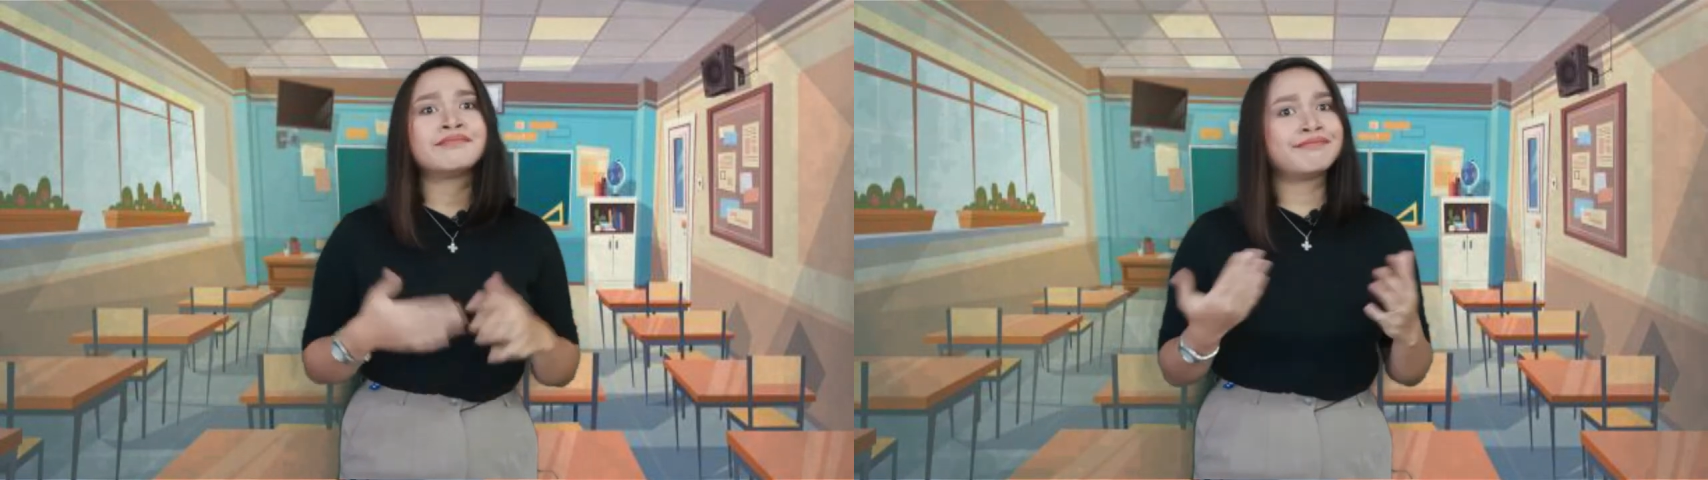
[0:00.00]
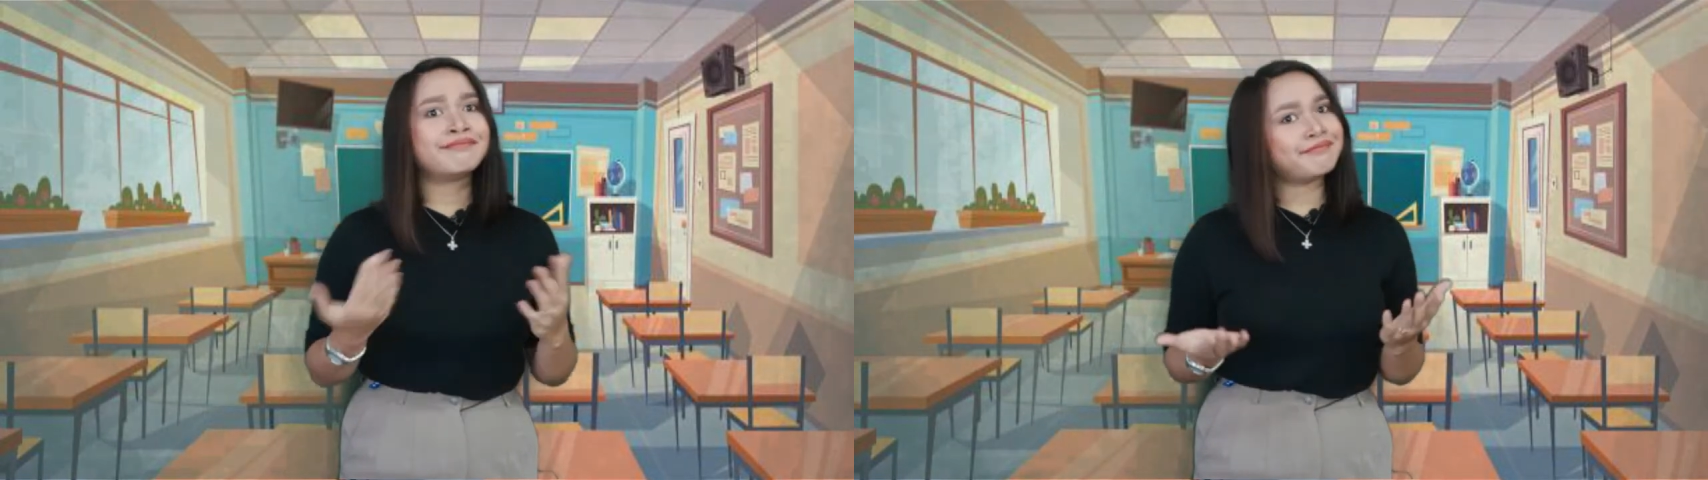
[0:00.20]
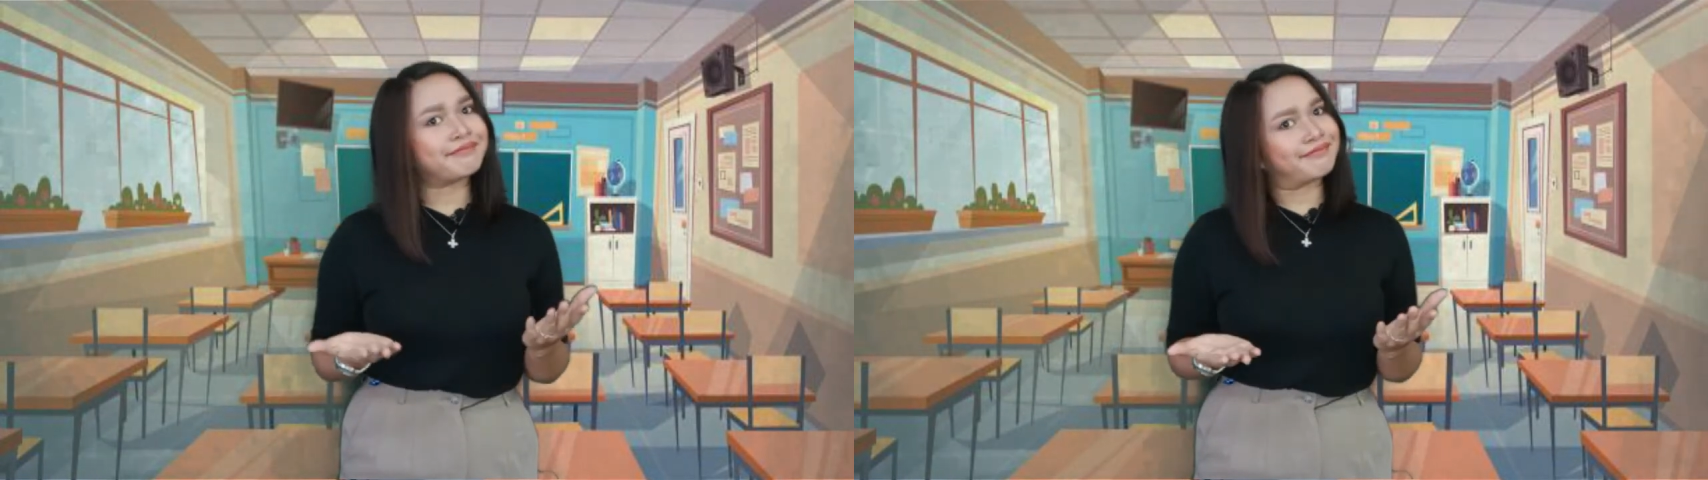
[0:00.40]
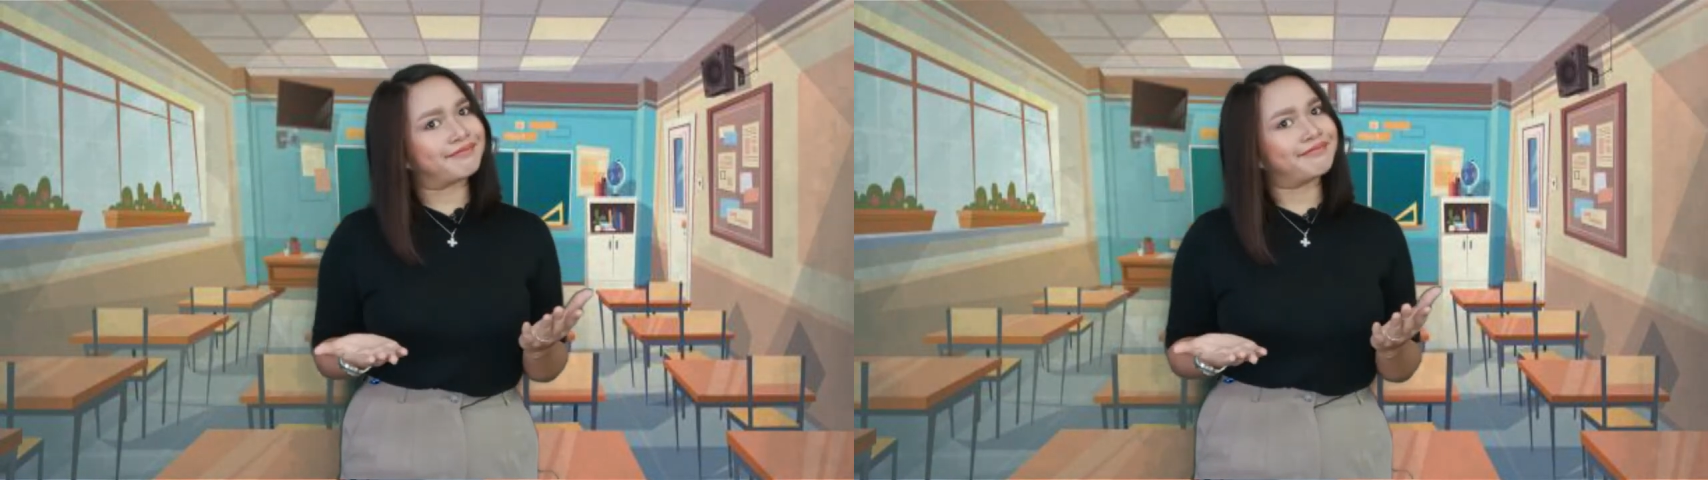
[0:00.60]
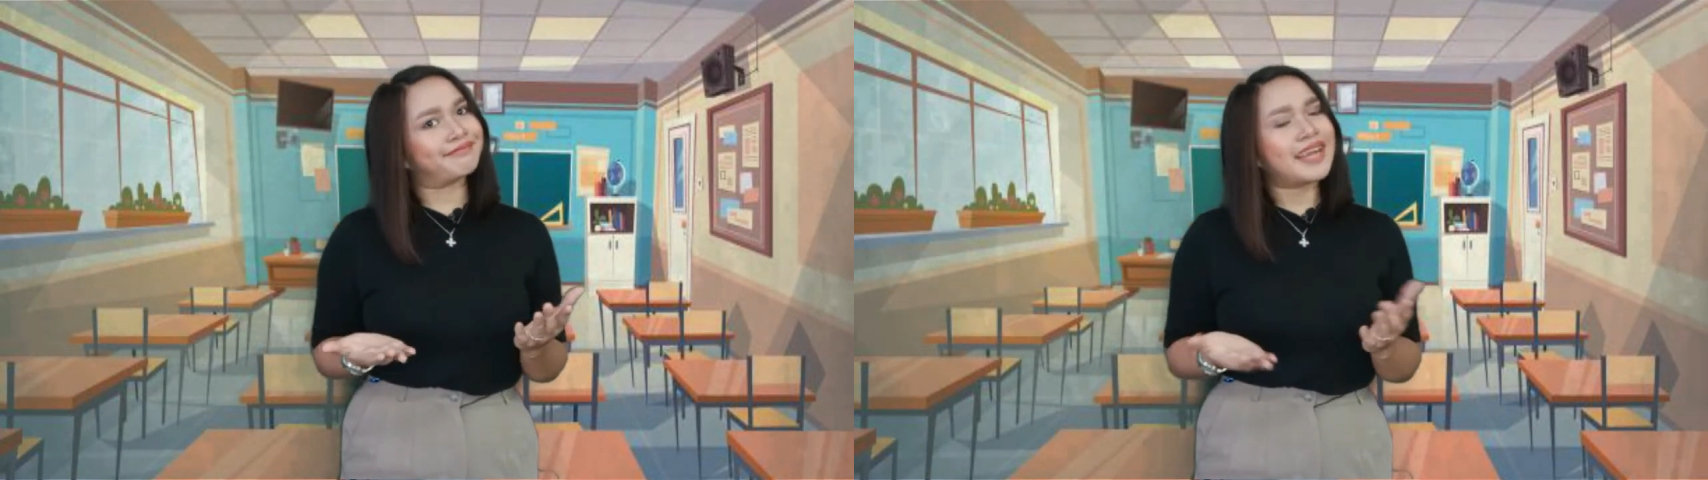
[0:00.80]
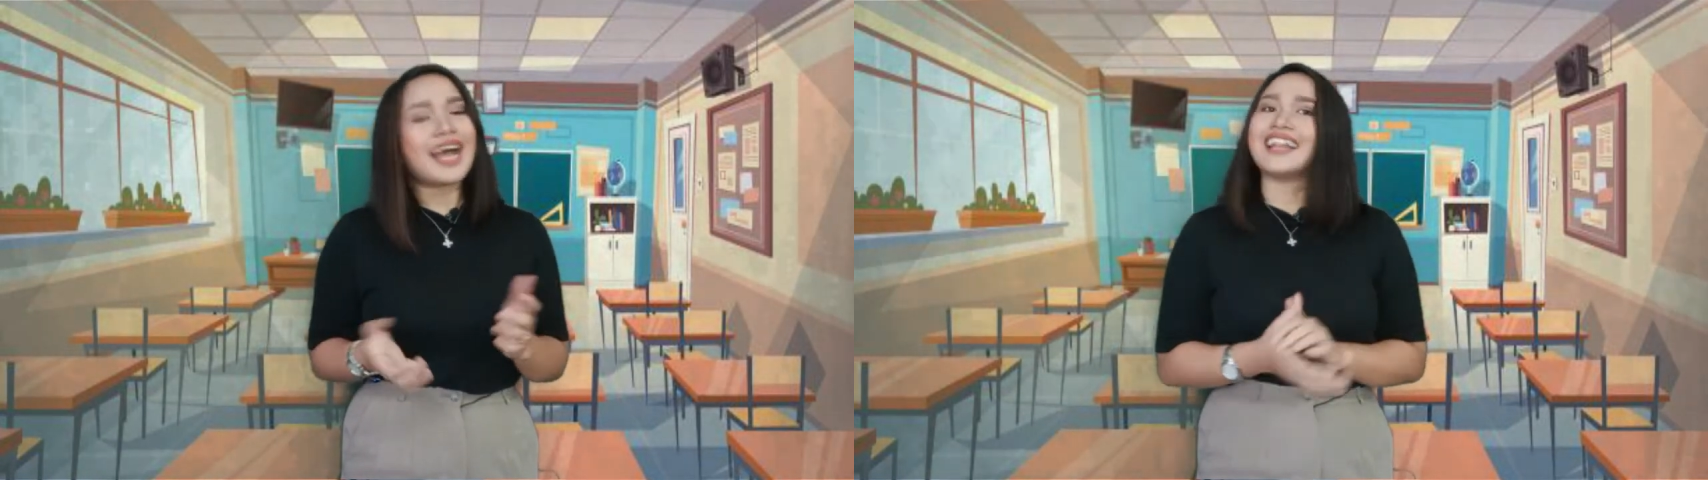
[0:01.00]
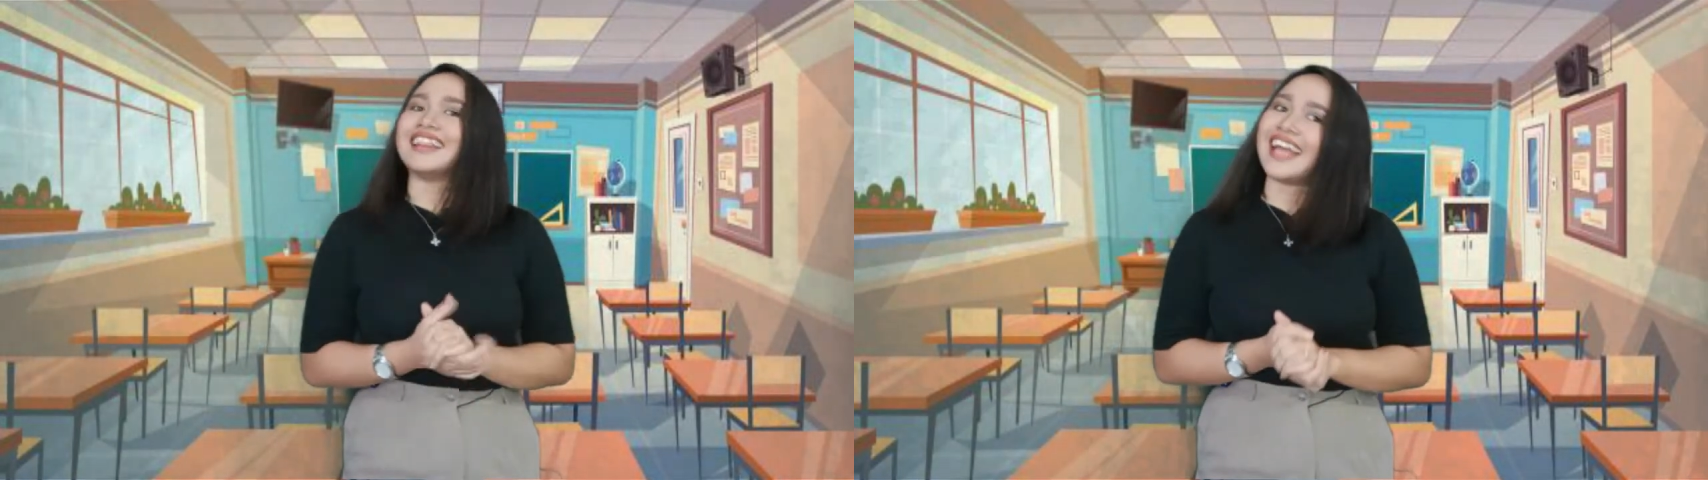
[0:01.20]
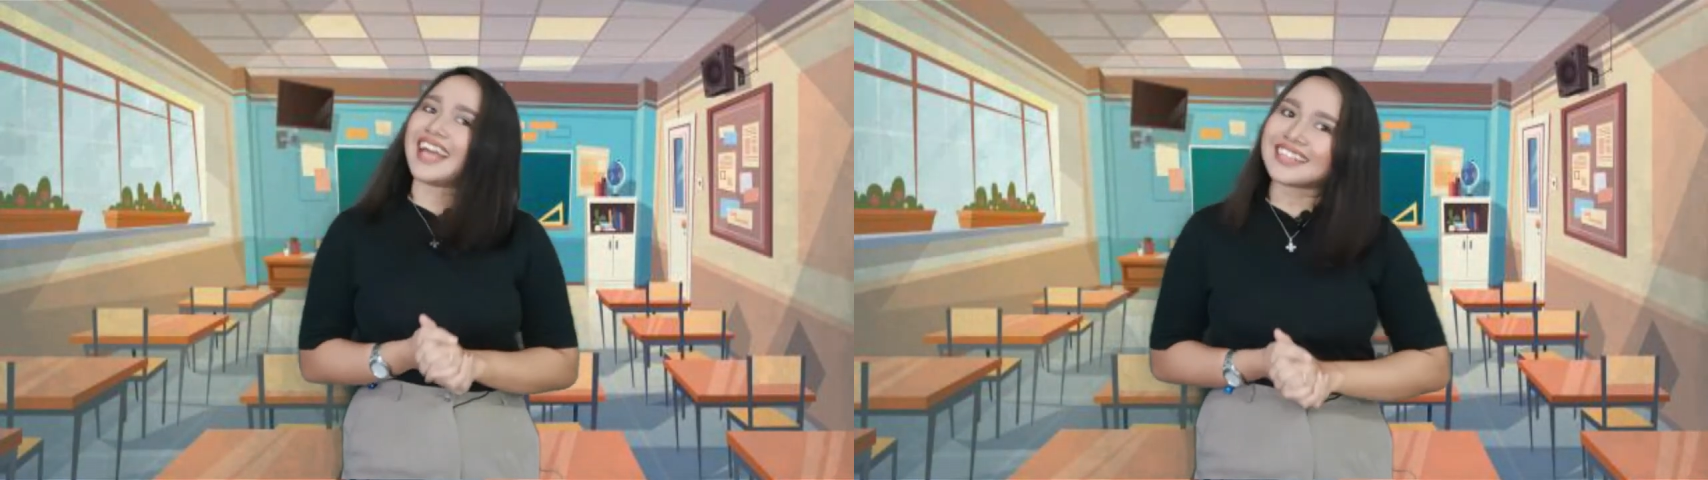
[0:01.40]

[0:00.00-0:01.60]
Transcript: Hmm, let